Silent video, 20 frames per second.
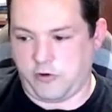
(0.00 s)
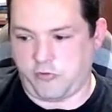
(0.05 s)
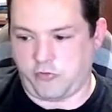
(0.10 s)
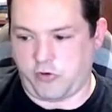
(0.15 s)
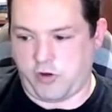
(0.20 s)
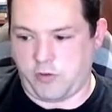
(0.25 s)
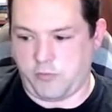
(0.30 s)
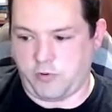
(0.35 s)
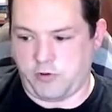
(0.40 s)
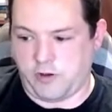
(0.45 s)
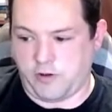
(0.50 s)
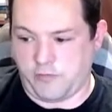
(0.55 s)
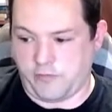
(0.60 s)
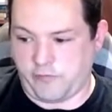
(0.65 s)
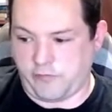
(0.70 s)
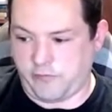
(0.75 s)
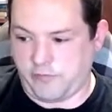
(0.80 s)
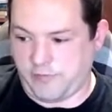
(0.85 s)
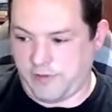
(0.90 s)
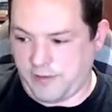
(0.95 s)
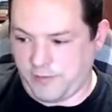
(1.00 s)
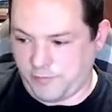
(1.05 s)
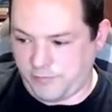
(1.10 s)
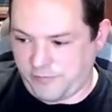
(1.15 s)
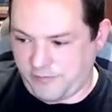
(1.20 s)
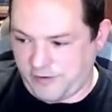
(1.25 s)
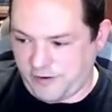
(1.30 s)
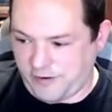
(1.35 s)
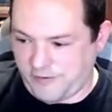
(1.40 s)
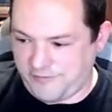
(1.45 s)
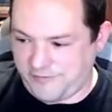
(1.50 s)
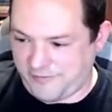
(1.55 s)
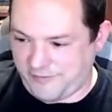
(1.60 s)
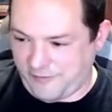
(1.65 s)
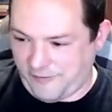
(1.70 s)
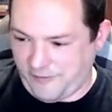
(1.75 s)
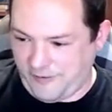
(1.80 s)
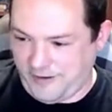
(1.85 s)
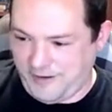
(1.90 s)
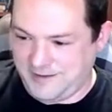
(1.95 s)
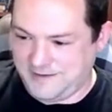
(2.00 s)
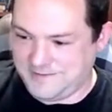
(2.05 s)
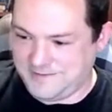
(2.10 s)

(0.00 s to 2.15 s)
to try and pronounce names here. Sorry.